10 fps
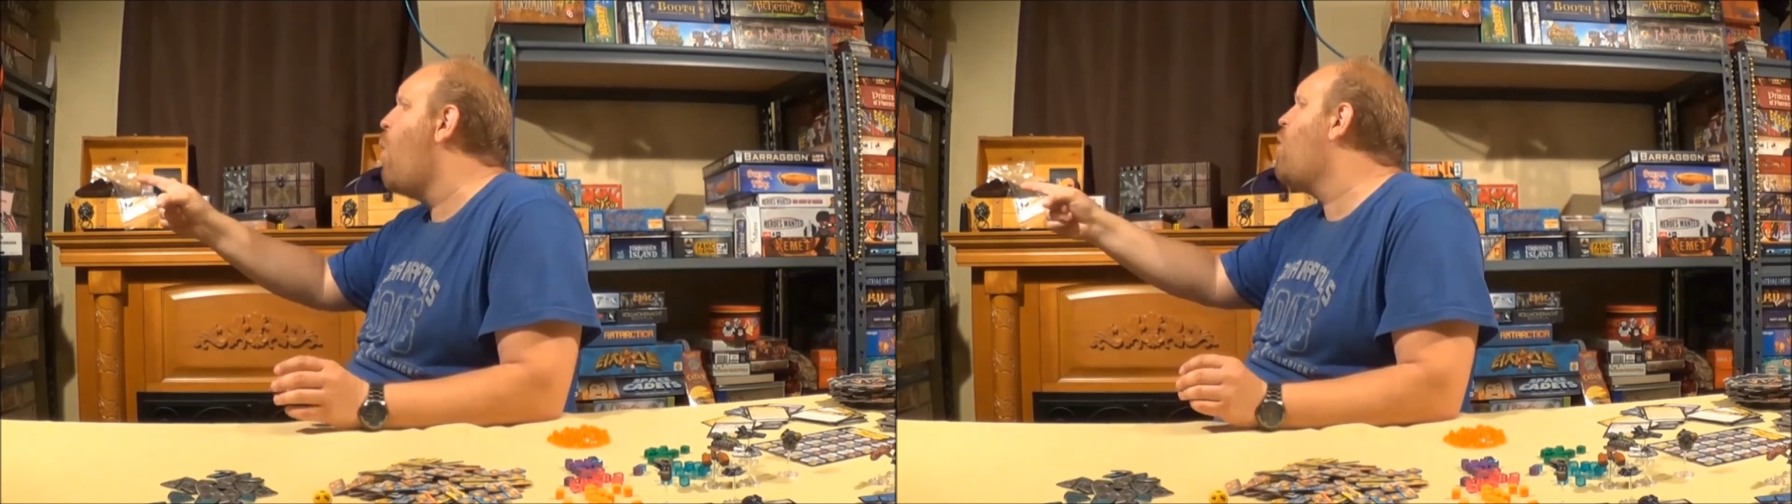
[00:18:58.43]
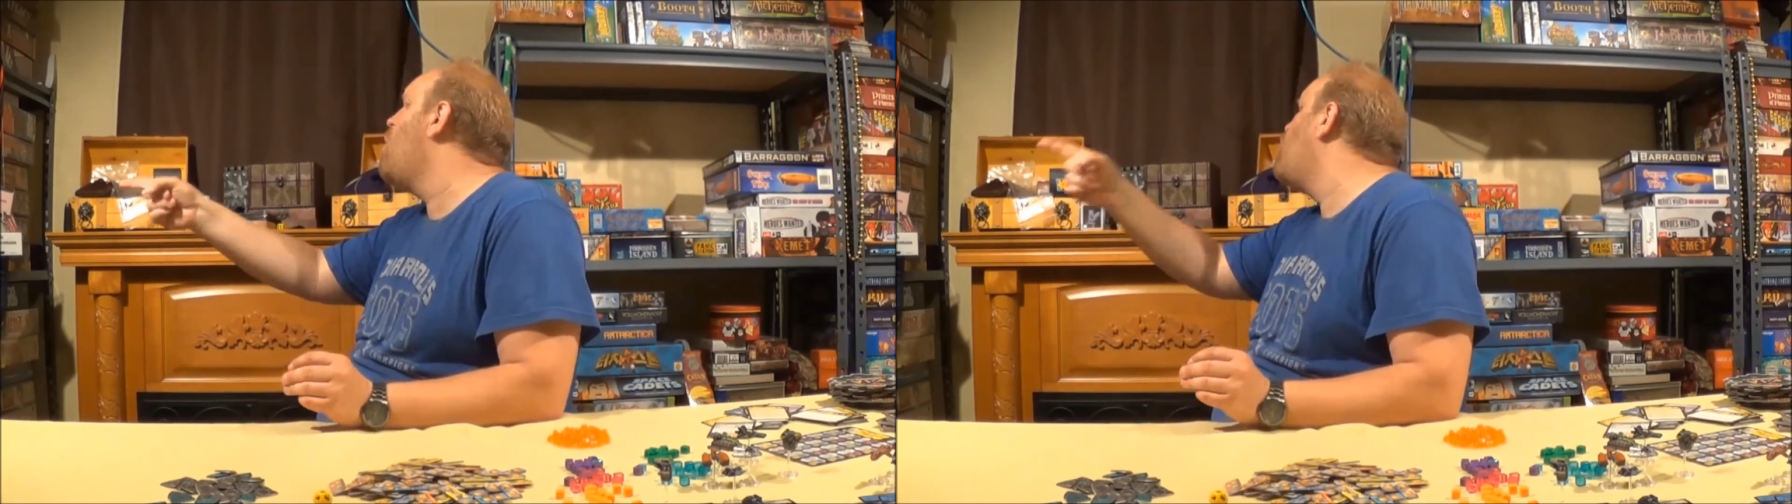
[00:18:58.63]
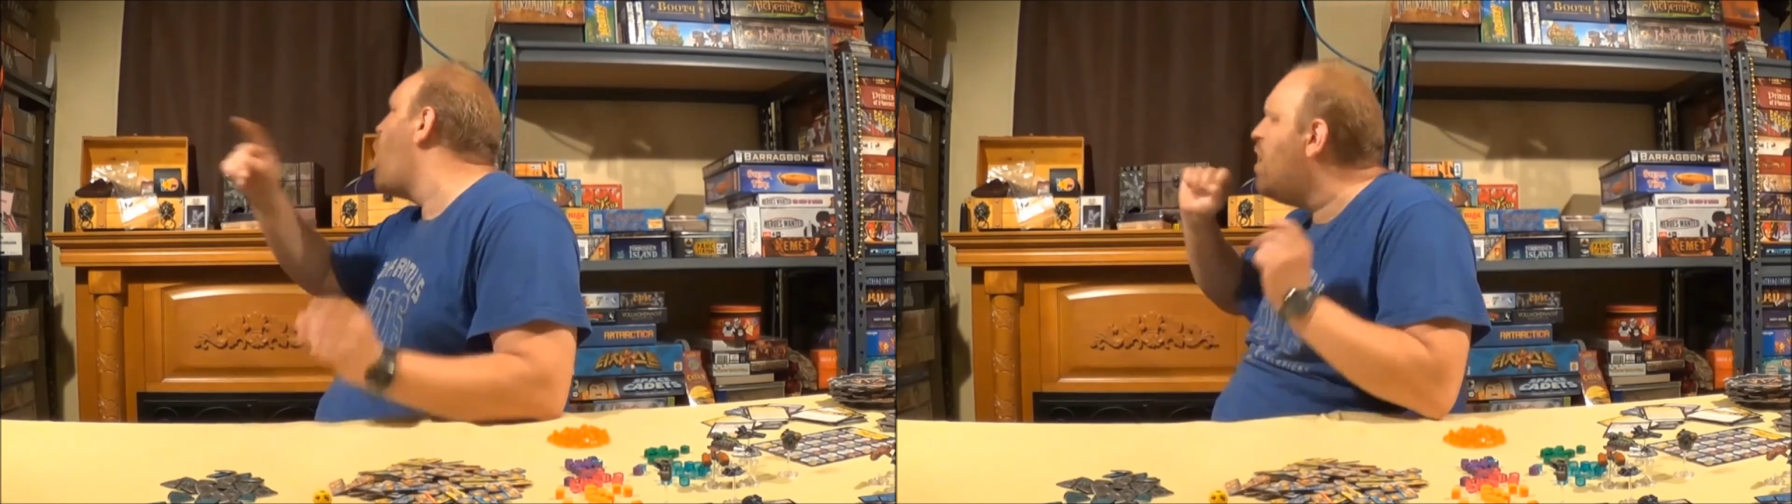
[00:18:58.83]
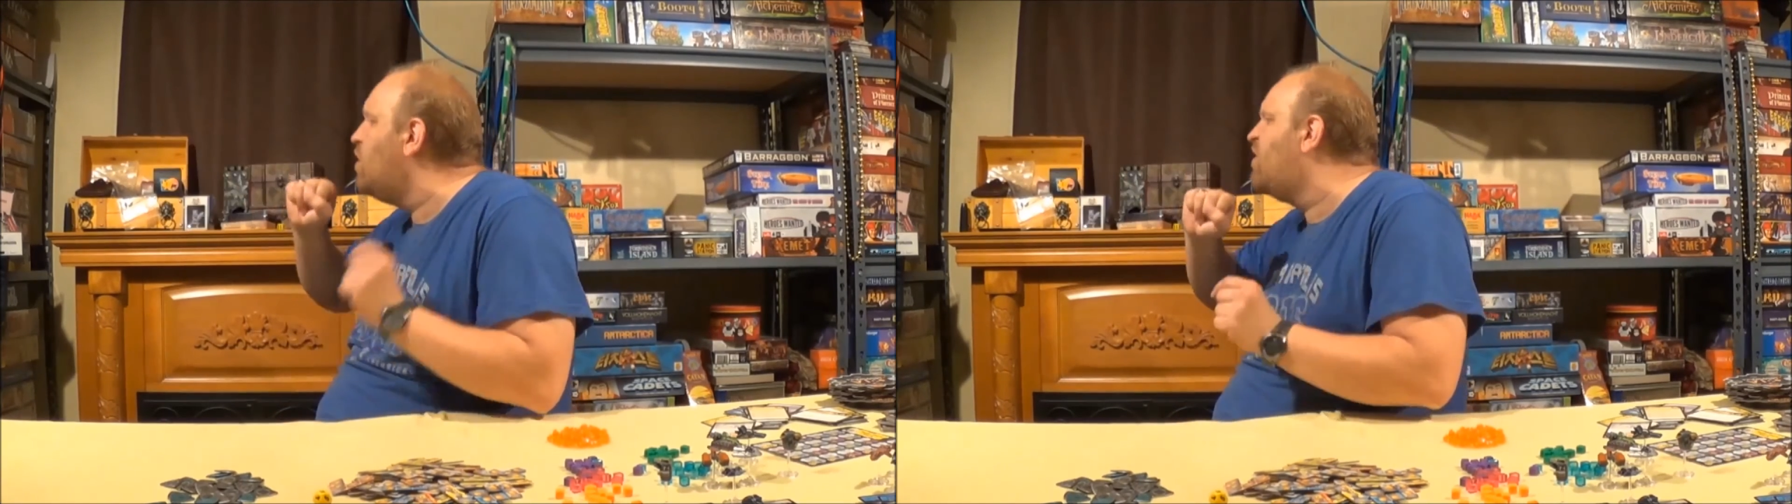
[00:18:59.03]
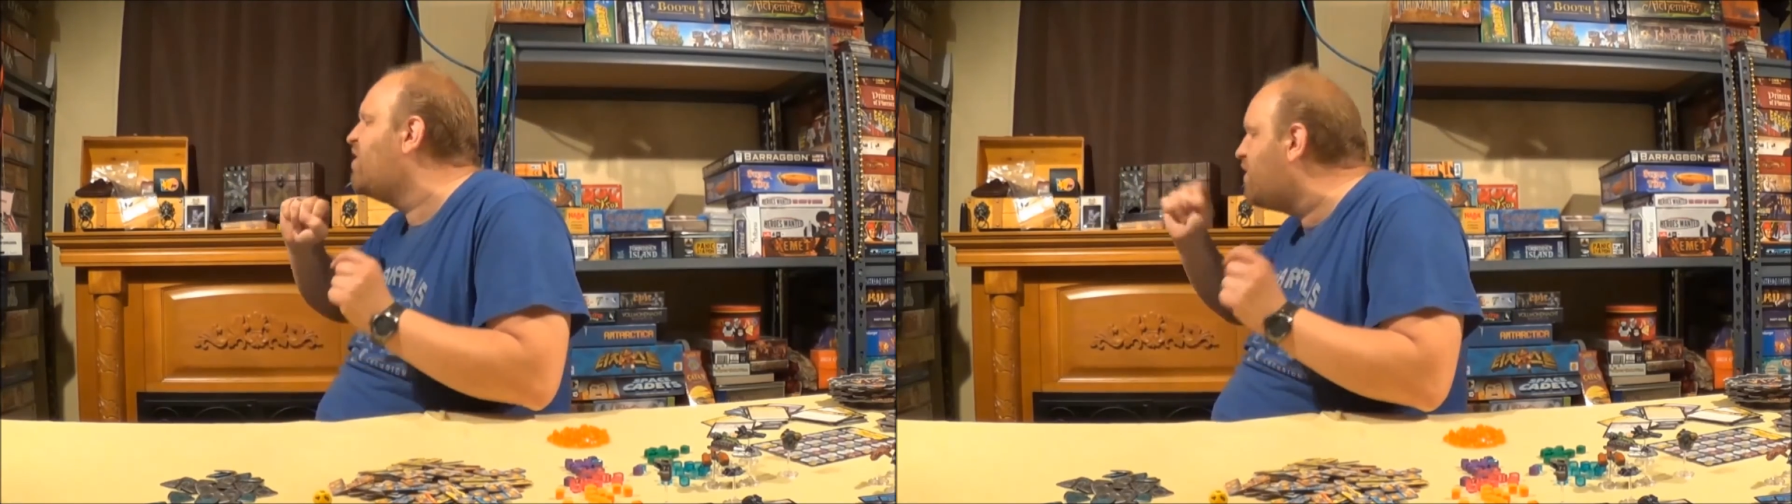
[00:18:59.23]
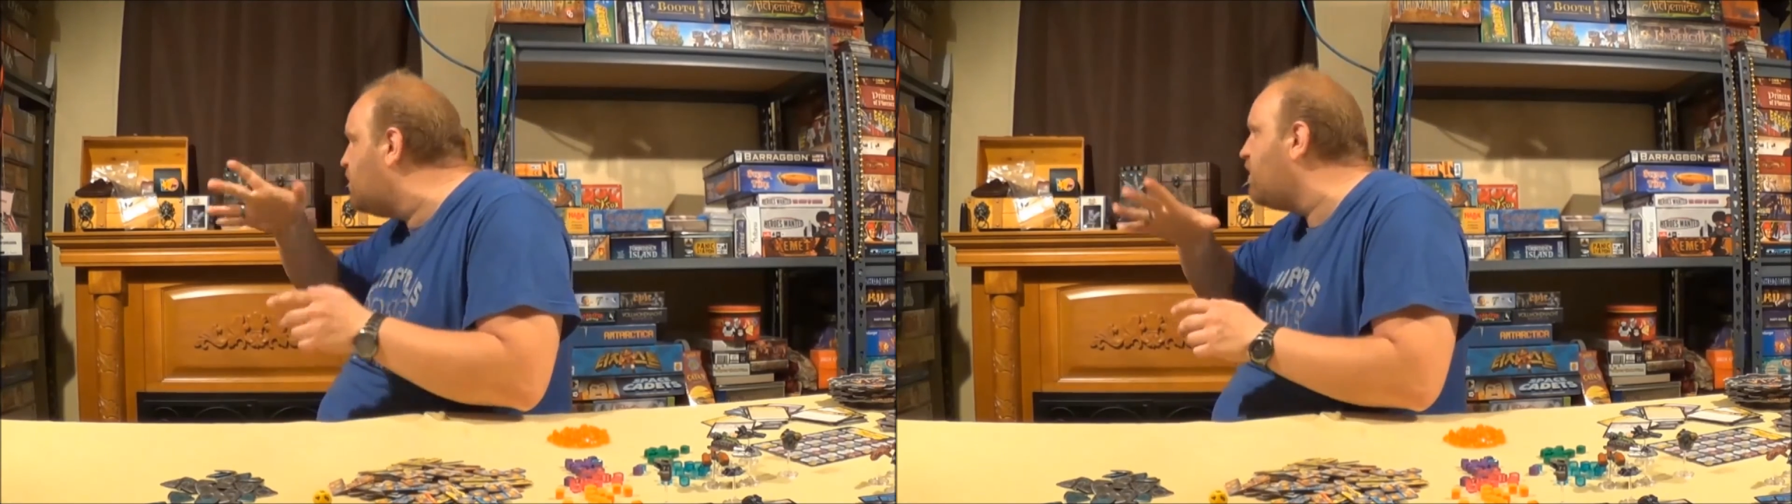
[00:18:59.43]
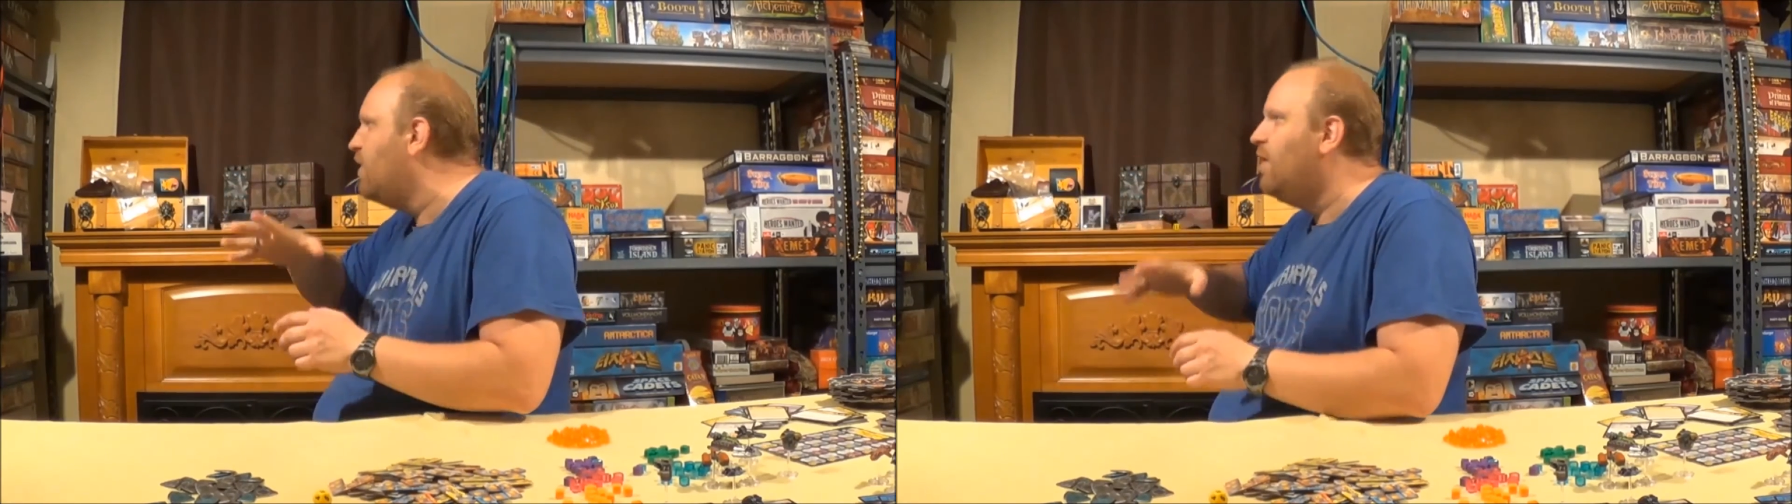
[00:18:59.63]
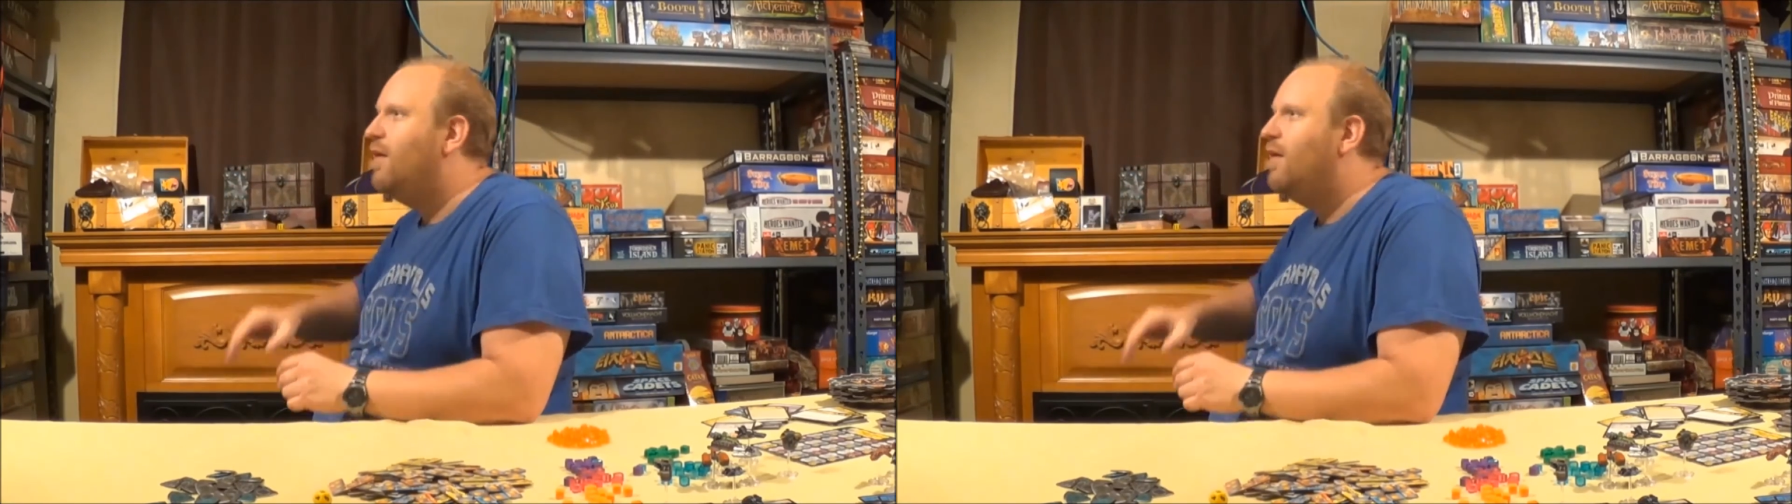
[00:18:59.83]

one ks